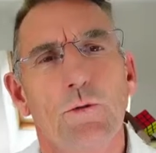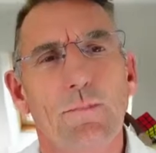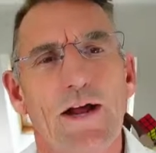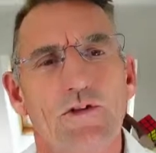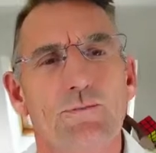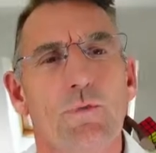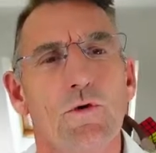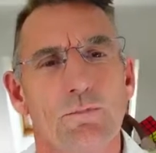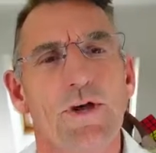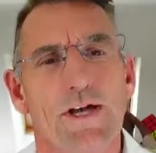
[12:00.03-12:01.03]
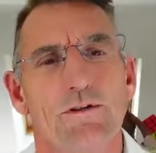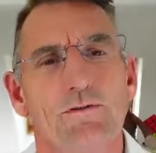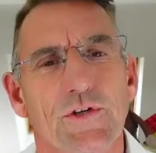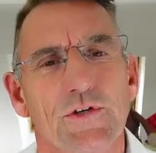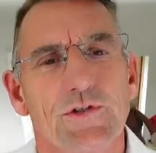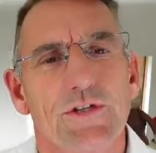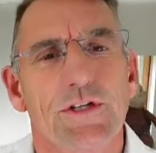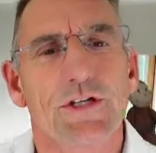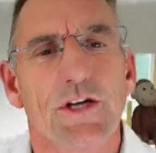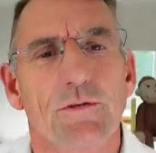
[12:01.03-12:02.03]
about sport and beer, folks.
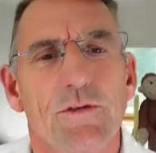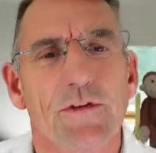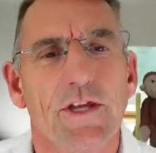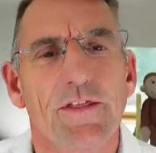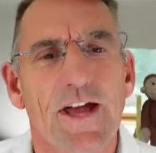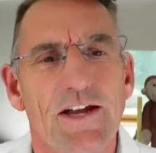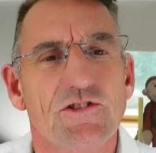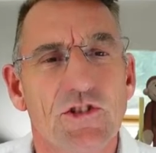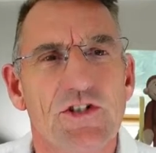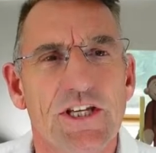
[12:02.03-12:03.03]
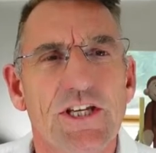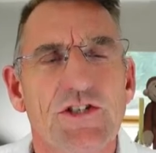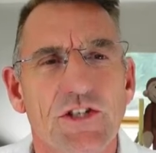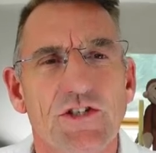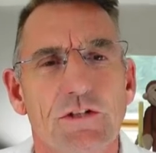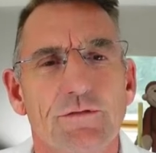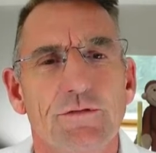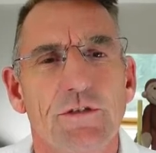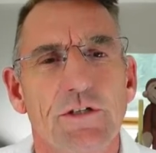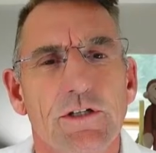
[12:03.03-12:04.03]
That's just the easy
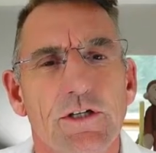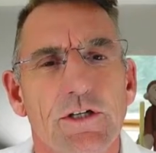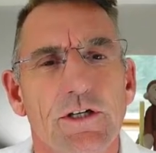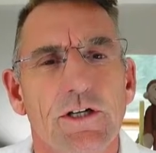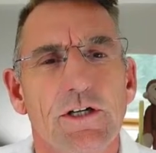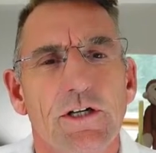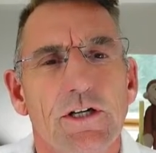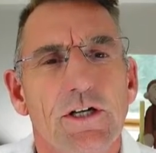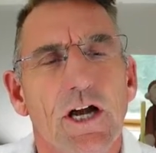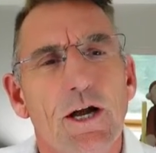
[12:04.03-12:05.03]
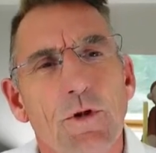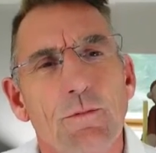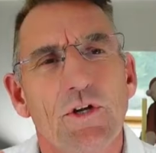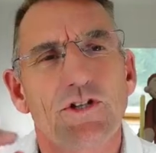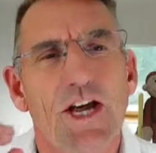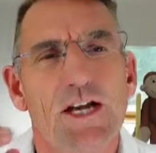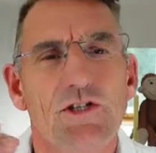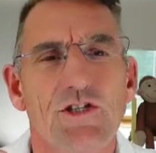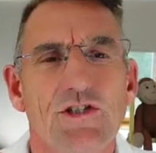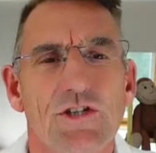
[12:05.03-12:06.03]
stuff. And my
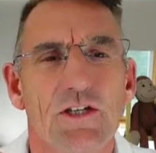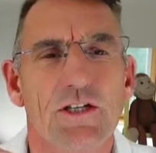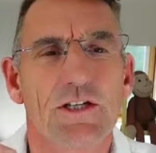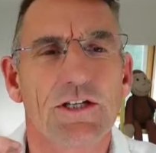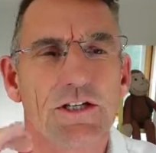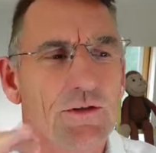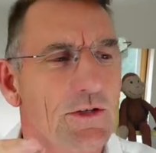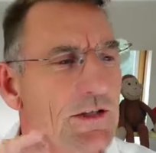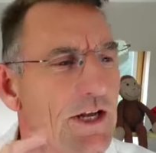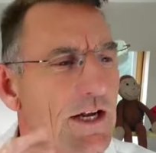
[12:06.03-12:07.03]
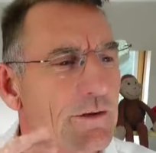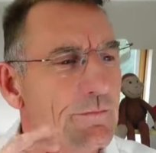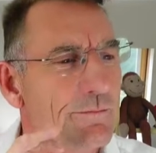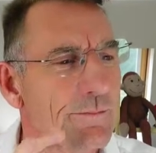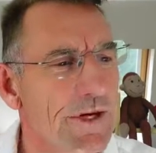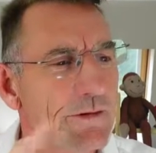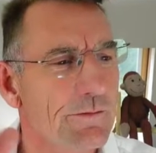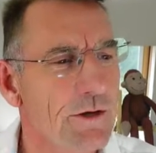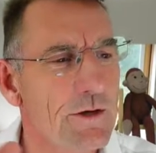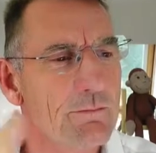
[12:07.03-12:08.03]
challenge is that,
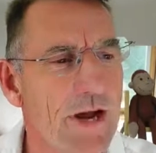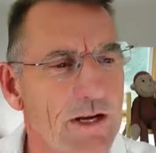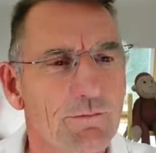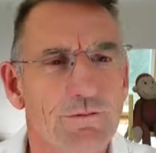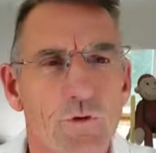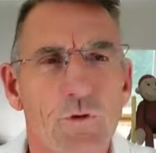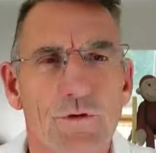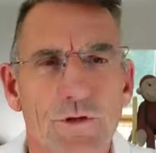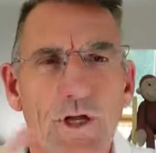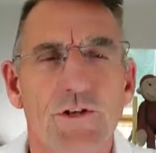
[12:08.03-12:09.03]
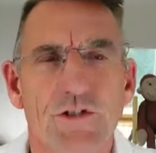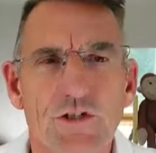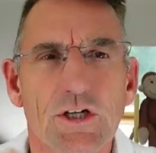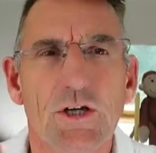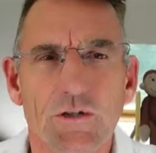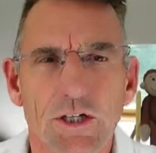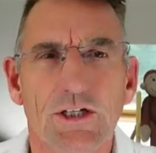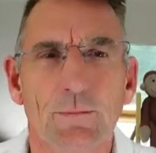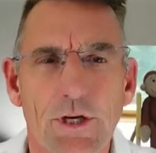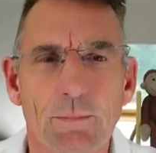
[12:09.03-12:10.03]
going back and forth and disclosing a
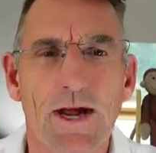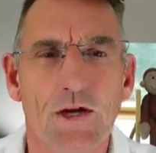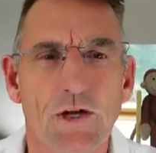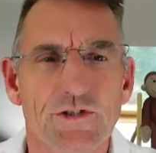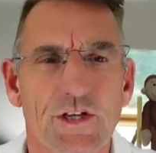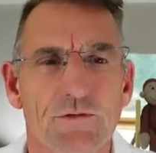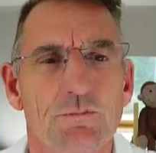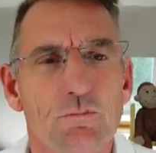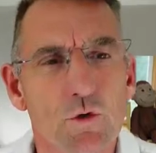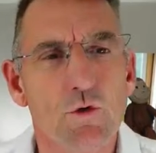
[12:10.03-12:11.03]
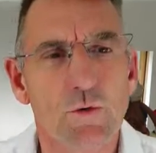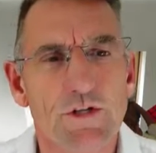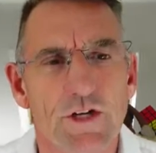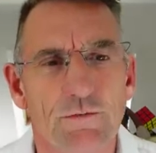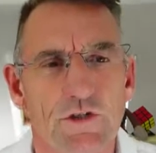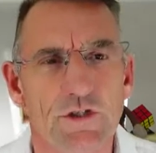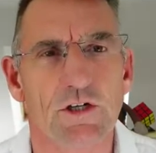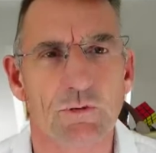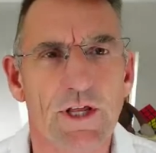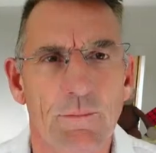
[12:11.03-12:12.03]
little bit about ourselves, the more we
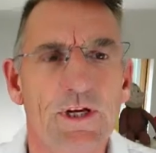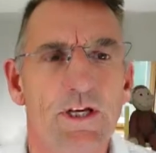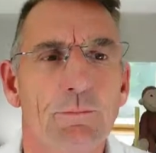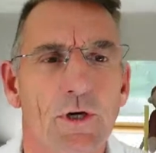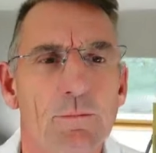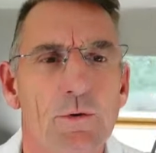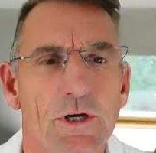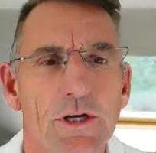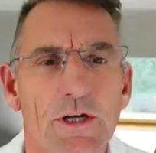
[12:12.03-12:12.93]
self-disclose without being inappropriate,